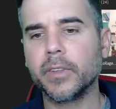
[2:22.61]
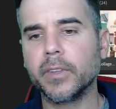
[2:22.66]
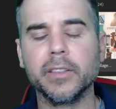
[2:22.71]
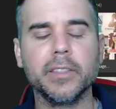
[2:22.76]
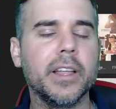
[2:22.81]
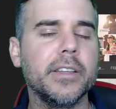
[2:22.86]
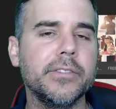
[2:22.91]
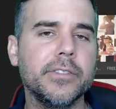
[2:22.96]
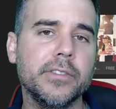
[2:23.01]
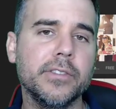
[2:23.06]

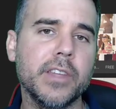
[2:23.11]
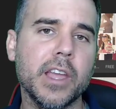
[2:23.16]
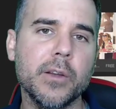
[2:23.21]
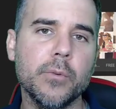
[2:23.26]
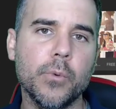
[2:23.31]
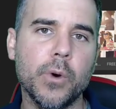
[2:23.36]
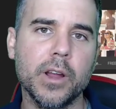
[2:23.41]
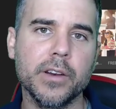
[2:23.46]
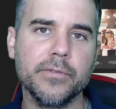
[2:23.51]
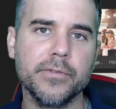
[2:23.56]
let's just say
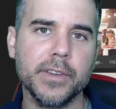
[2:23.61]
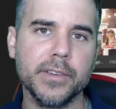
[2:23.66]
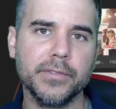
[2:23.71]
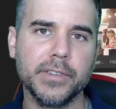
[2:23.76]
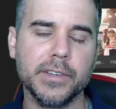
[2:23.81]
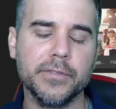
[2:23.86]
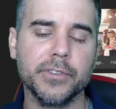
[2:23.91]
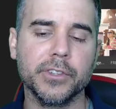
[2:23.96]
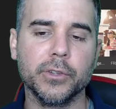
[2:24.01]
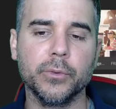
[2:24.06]

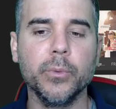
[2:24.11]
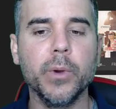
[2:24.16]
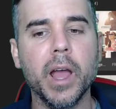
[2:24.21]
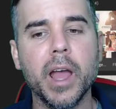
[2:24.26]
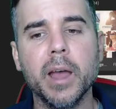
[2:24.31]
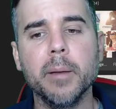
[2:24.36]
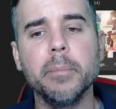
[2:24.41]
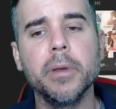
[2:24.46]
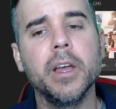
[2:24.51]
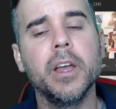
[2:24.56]
150 for the
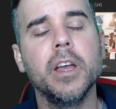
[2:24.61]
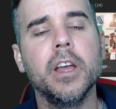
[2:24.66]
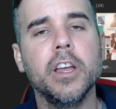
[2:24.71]
web,